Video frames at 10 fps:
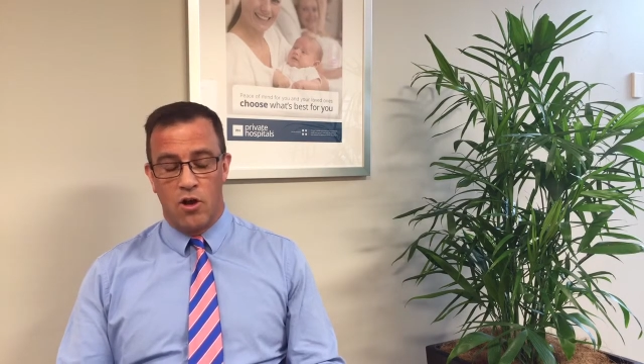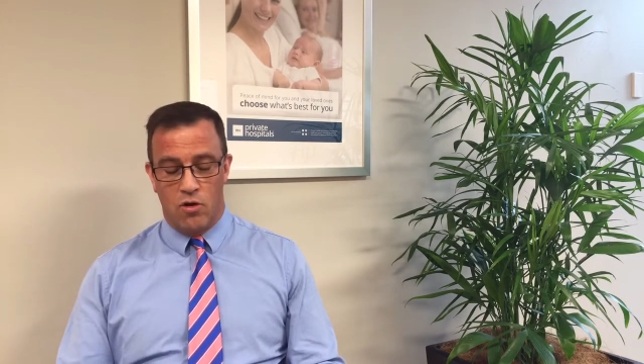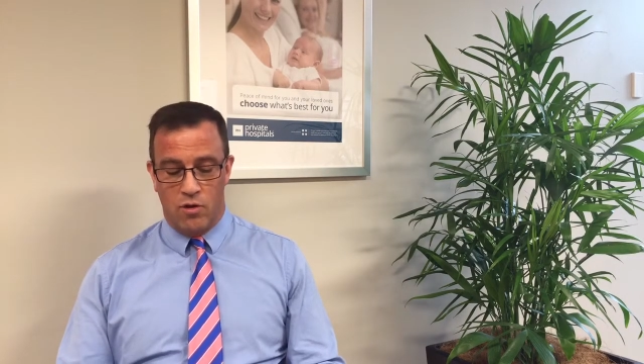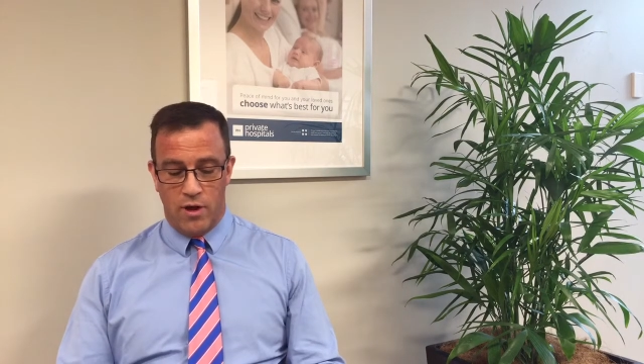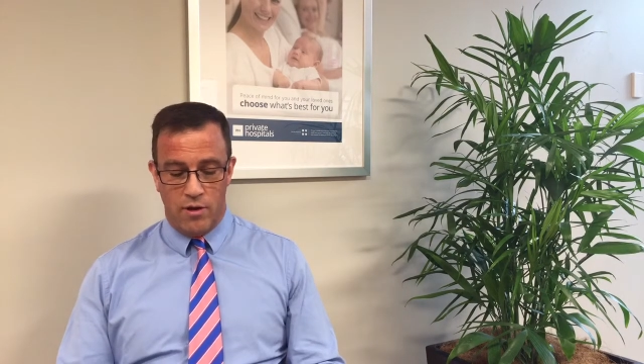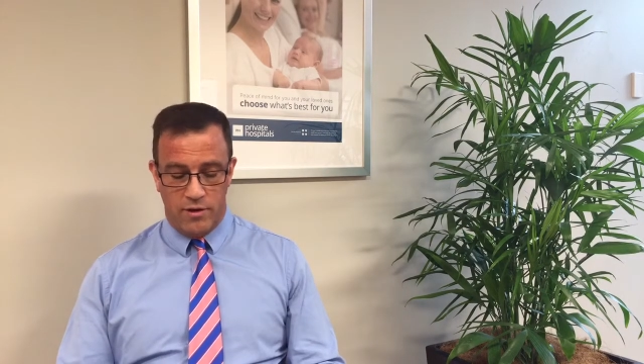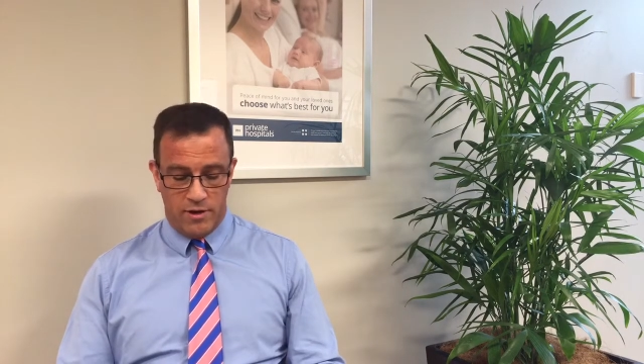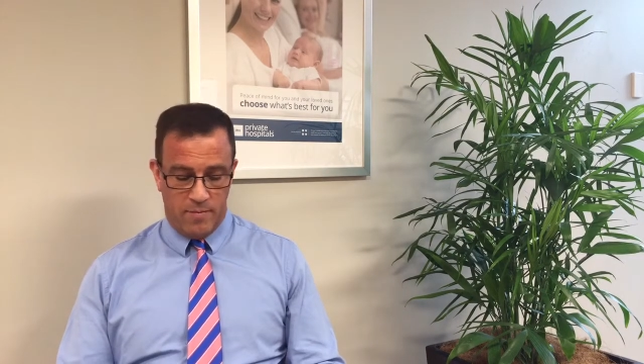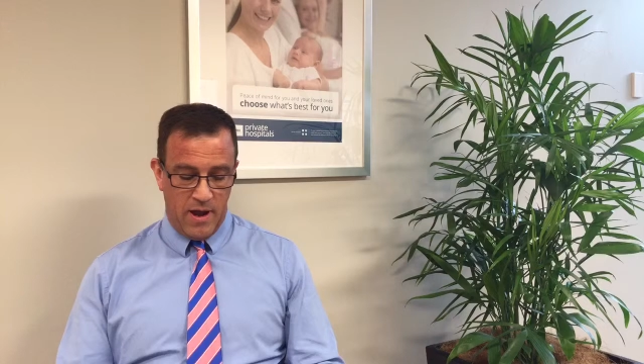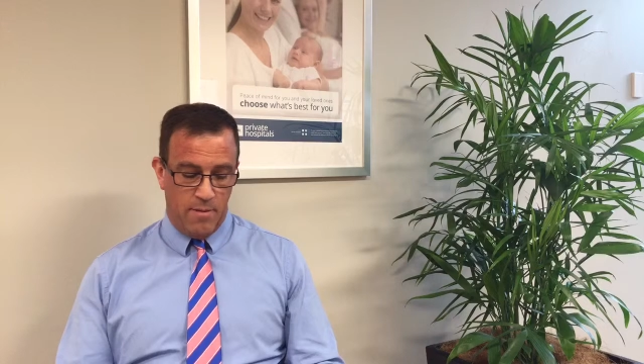although the
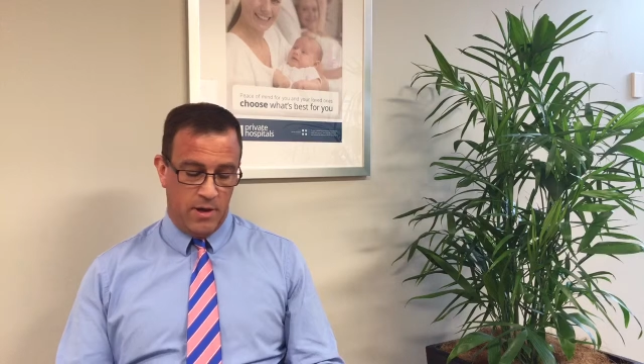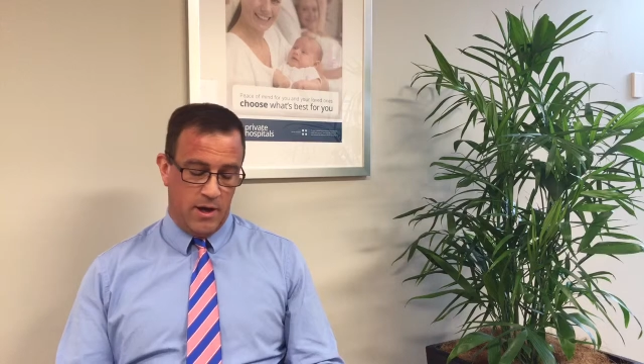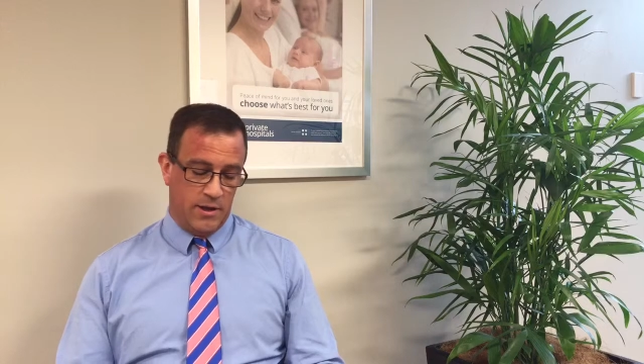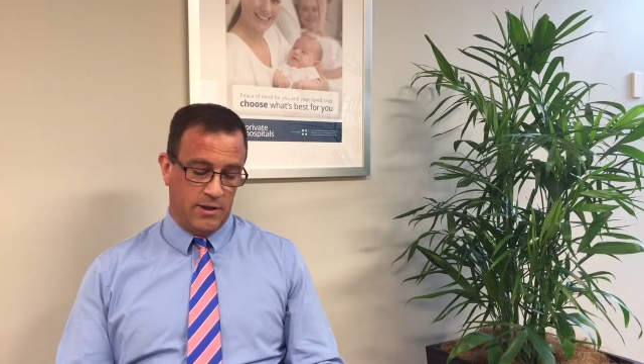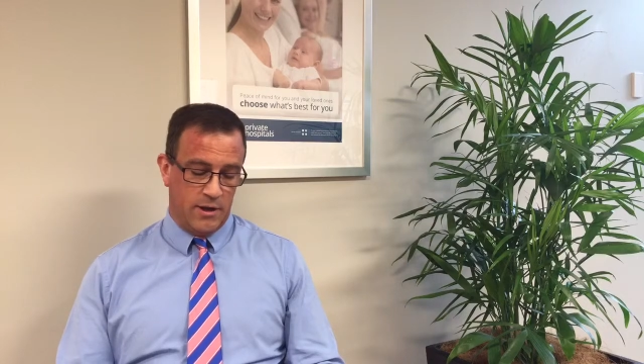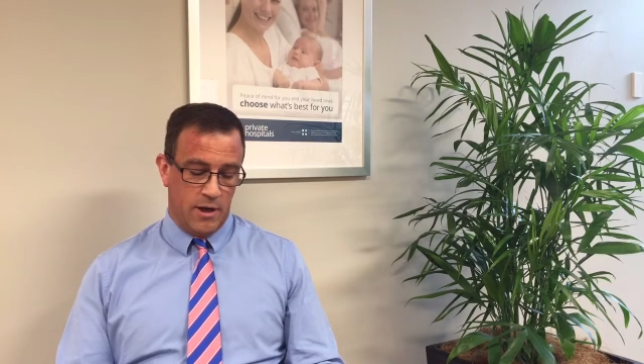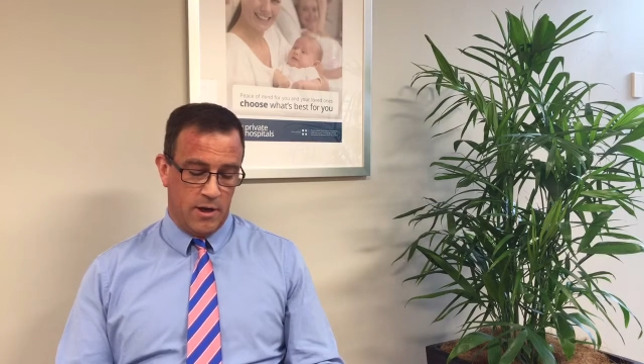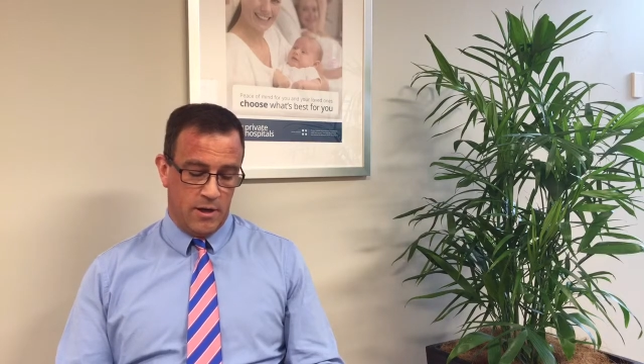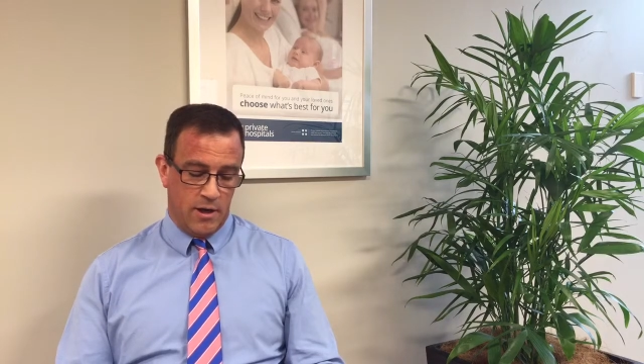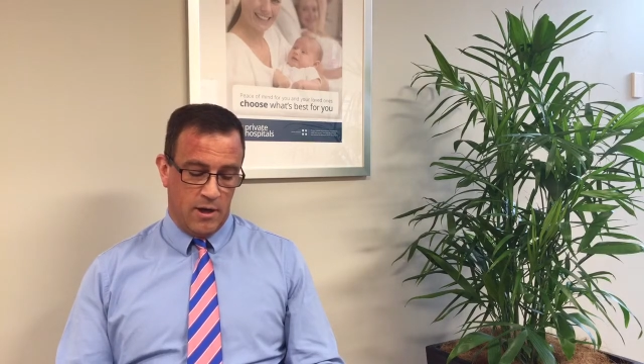department has said